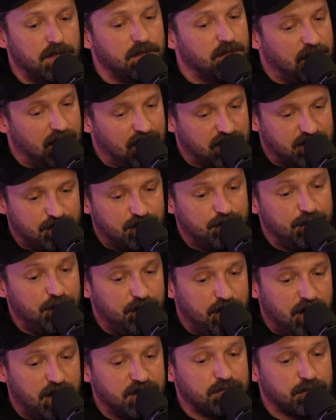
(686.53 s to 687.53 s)
The next few
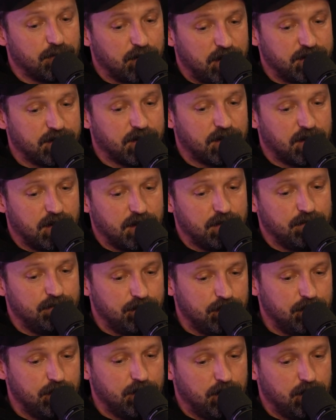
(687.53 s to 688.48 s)
days, Marines are going to